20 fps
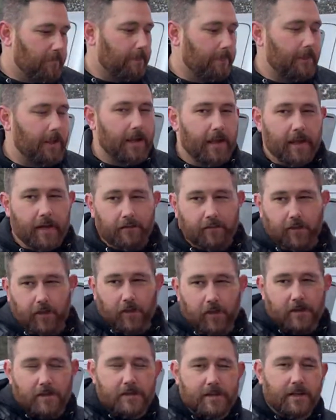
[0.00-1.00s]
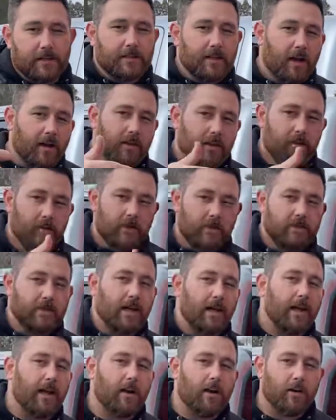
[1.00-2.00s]
And if you're on TikTok, you can
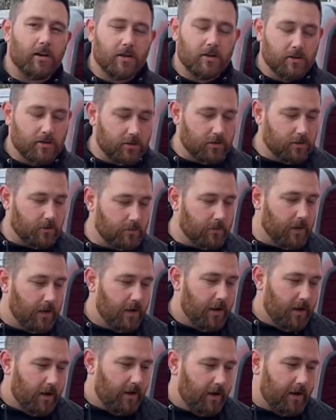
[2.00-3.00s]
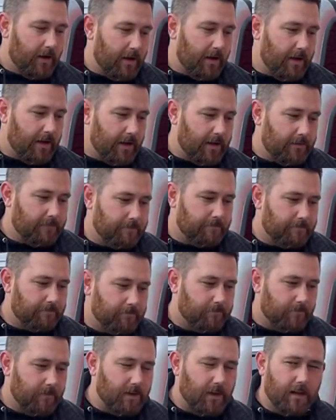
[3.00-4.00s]
check out our YouTube.
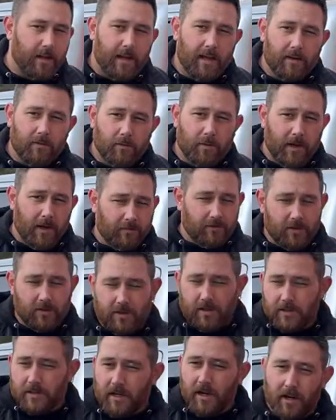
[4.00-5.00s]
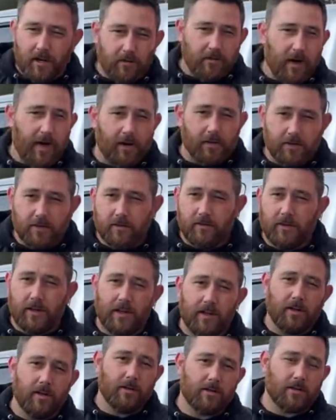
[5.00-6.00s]
And we have just a ton of how-to
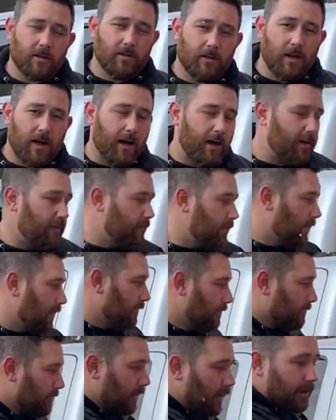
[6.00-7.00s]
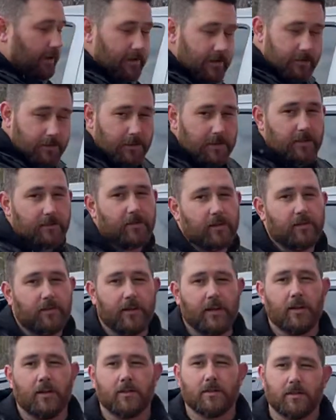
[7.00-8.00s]
videos, a lot of product-specific
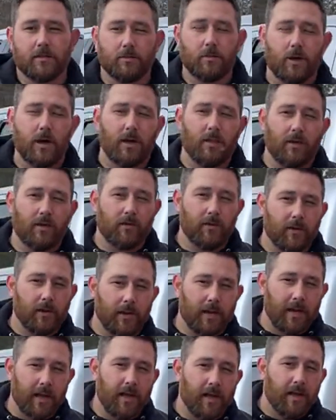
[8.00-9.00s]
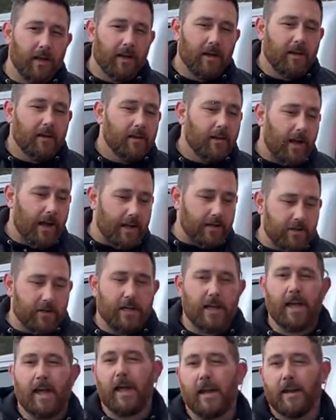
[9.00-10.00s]
videos as well that really
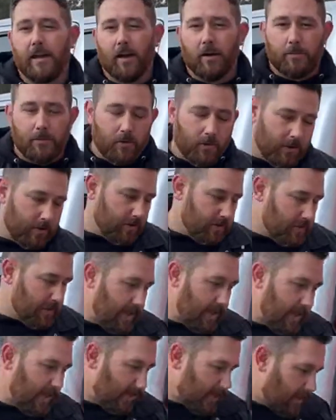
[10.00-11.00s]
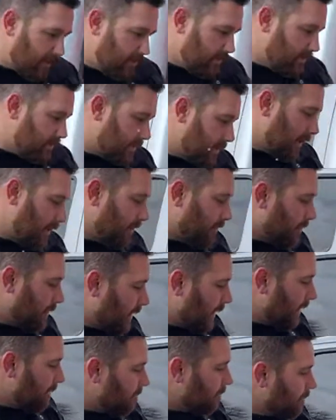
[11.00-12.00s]
educate and help you understand how to use stuff. But